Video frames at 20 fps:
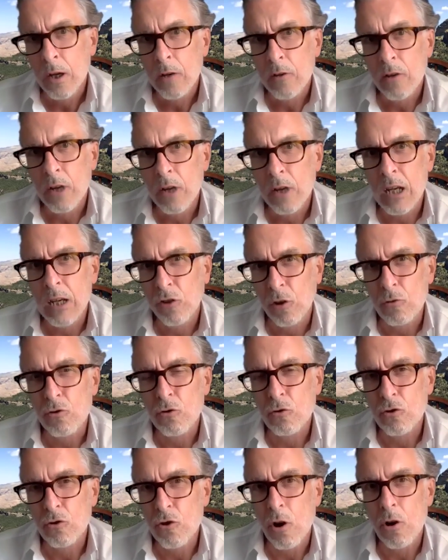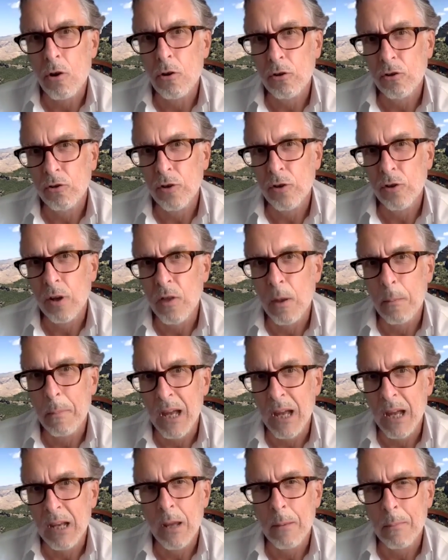the social shocks of the
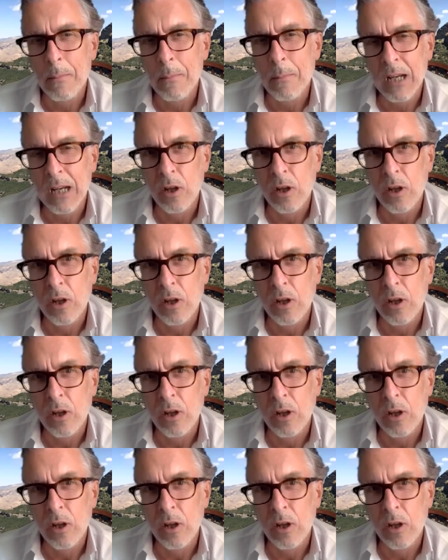pandemic is